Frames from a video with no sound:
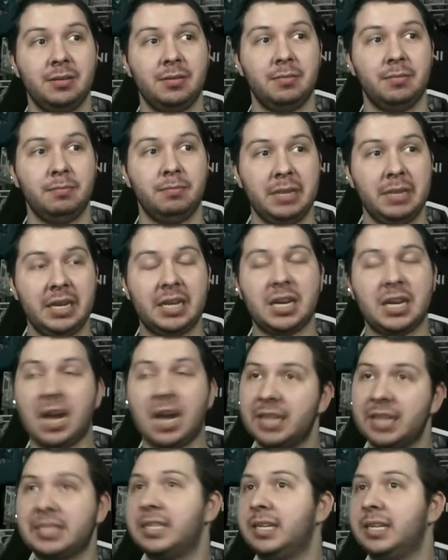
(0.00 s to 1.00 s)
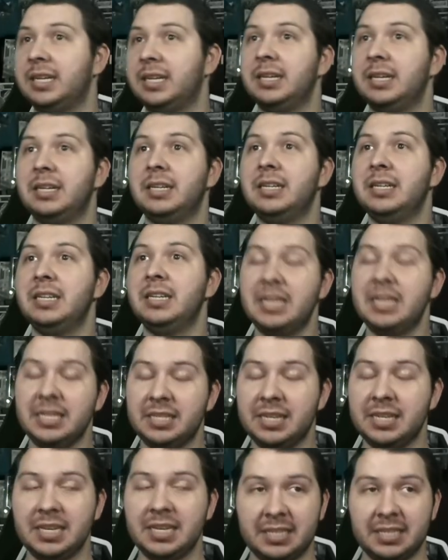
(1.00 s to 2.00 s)
Mikasa. Is
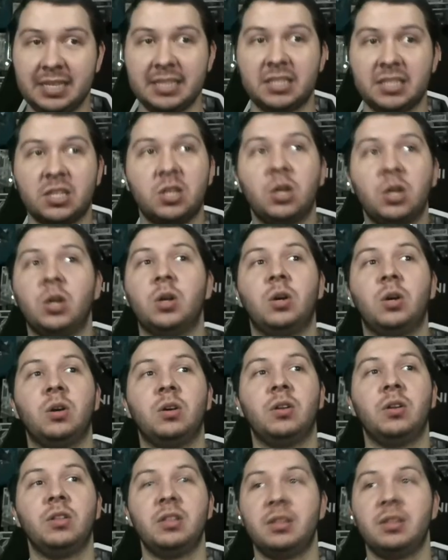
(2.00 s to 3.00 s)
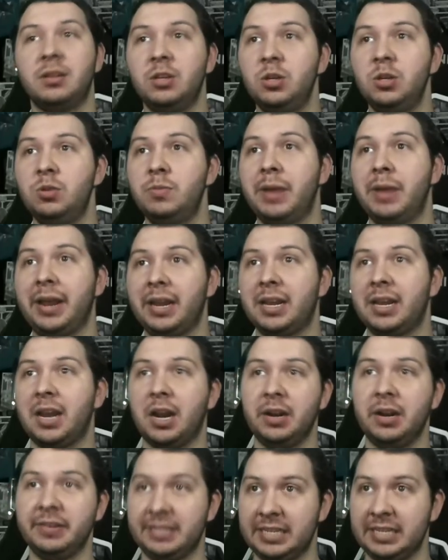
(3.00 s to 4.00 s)
is this girl the new main character?
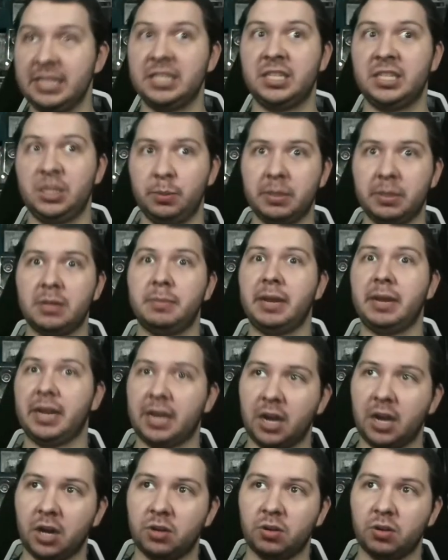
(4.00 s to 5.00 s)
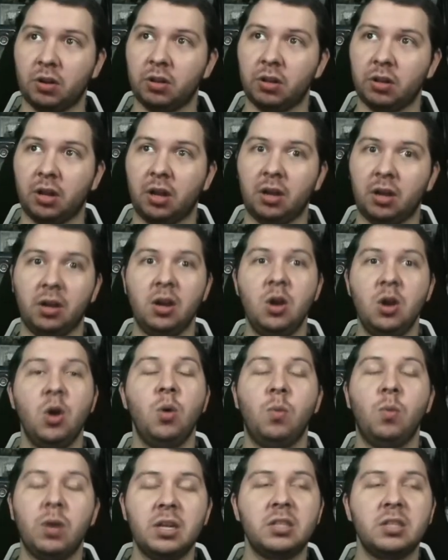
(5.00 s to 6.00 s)
Is, is she been the main character all along?
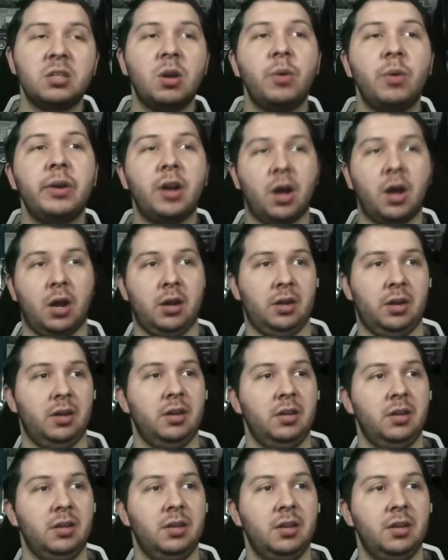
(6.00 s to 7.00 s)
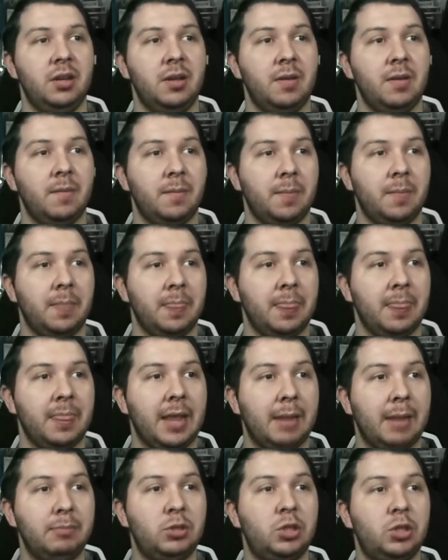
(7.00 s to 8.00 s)
What is going on?
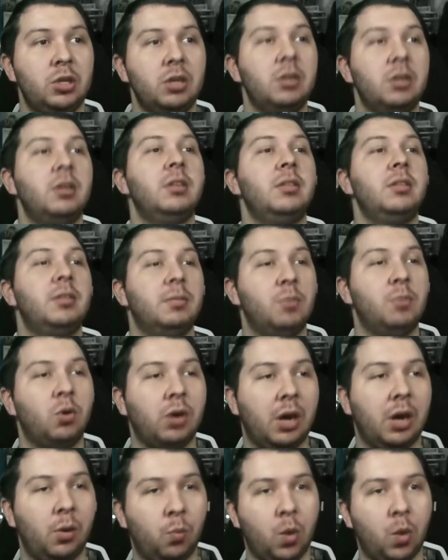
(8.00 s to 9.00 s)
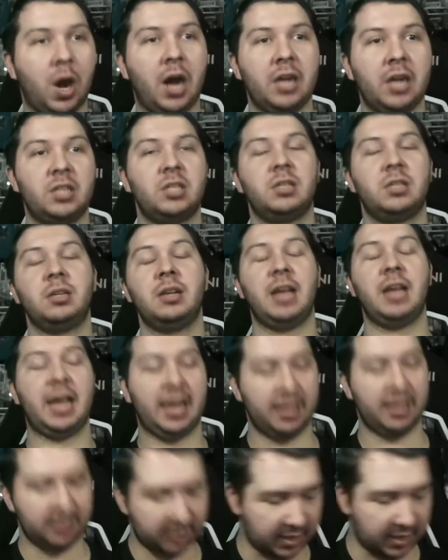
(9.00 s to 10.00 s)
I'm sure the more I watch,
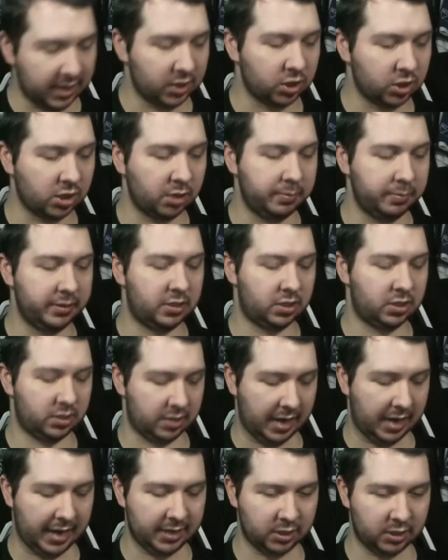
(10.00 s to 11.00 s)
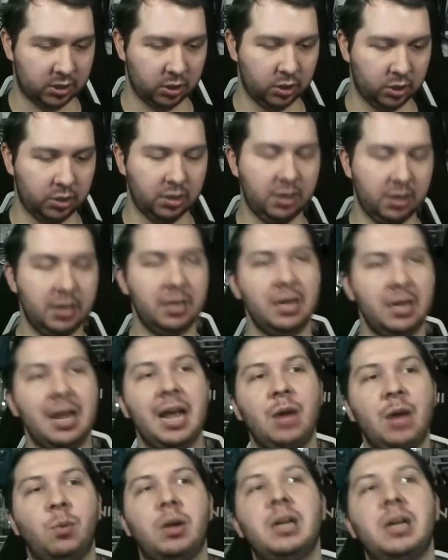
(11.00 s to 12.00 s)
things are going to be answered and
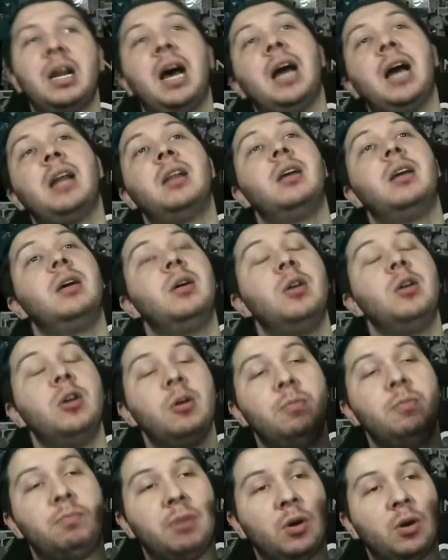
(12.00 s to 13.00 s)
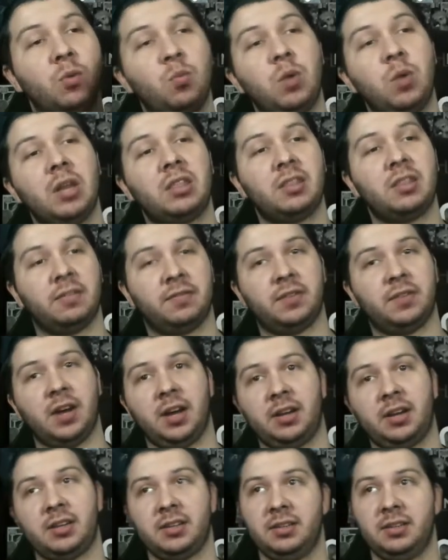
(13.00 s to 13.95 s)
whatnot. But what the fuck?